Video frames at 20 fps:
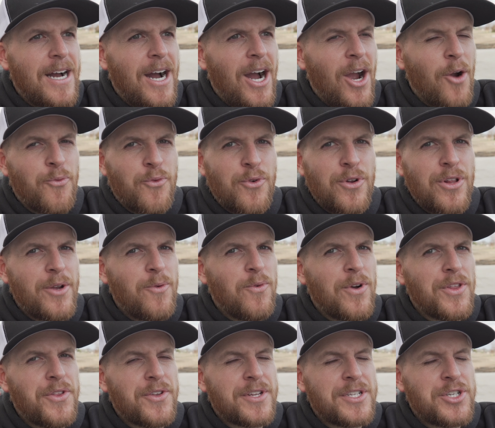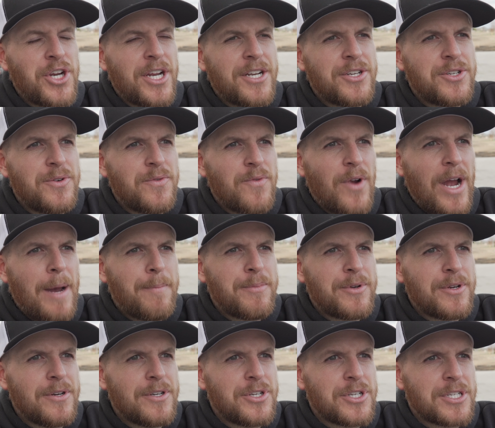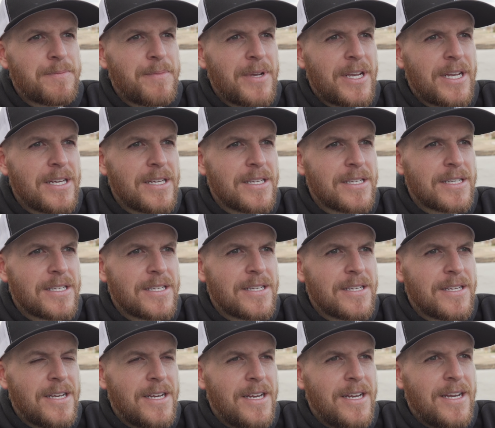I really want the Gen two Raptor just because